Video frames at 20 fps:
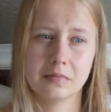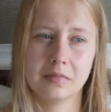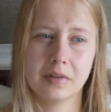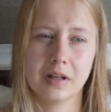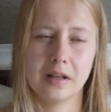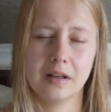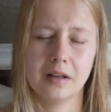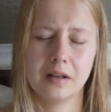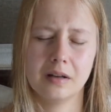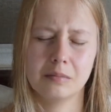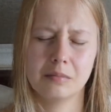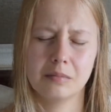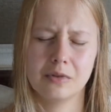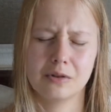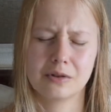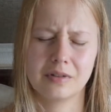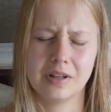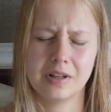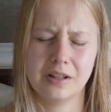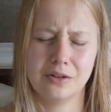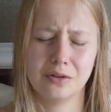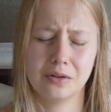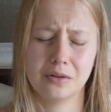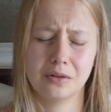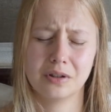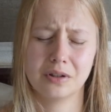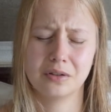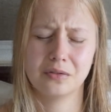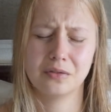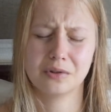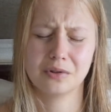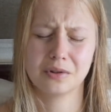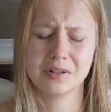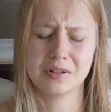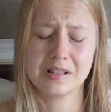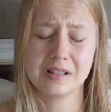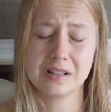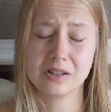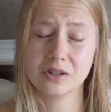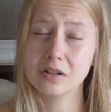I am already talking for
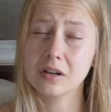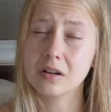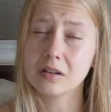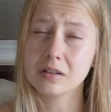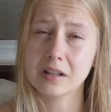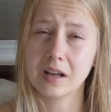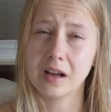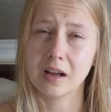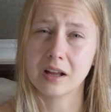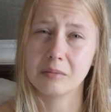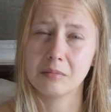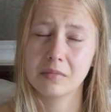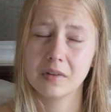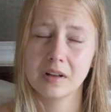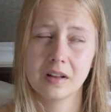such a long time.